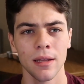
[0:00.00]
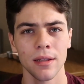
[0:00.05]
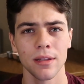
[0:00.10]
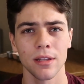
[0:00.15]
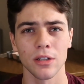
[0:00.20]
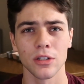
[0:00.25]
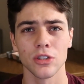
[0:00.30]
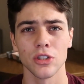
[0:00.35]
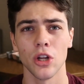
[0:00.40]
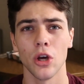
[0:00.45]

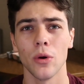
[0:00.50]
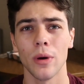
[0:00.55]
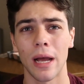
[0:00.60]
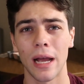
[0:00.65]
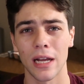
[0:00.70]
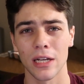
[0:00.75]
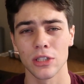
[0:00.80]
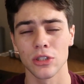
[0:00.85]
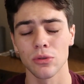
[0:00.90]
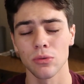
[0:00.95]
There's no
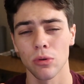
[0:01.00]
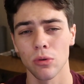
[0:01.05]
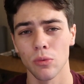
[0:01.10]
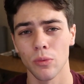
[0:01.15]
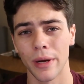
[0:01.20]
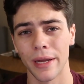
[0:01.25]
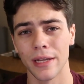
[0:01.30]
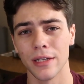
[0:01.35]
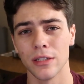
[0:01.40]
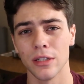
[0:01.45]
actual
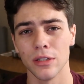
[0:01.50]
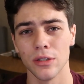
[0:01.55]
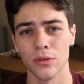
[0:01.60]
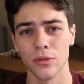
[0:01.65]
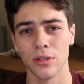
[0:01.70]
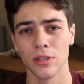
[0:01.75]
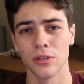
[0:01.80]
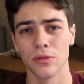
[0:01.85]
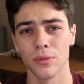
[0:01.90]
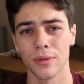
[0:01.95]
way to do
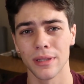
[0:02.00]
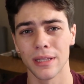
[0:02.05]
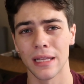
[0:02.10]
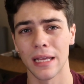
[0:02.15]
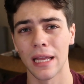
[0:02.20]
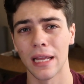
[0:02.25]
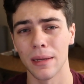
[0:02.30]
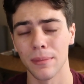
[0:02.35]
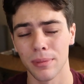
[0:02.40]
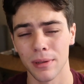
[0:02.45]
this with
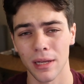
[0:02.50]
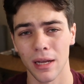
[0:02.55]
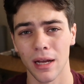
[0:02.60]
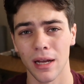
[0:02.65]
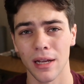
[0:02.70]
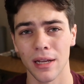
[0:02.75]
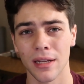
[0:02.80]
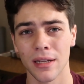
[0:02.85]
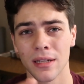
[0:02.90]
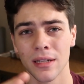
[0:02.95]
the
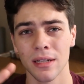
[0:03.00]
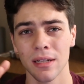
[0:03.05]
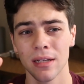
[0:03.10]
API